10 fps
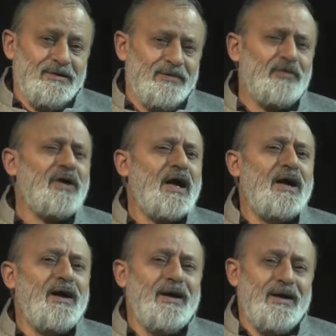There was a
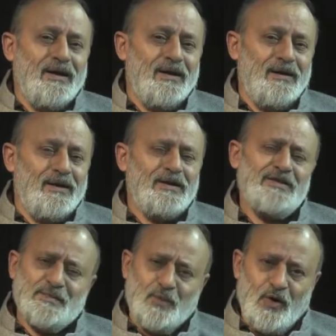girl, a
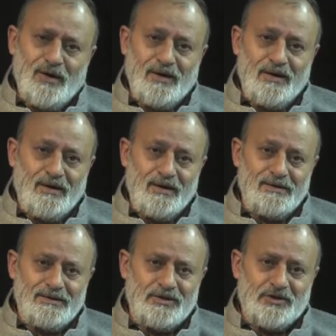small girl,
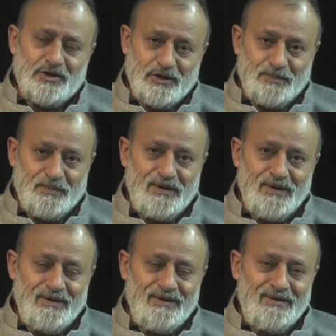chirpy,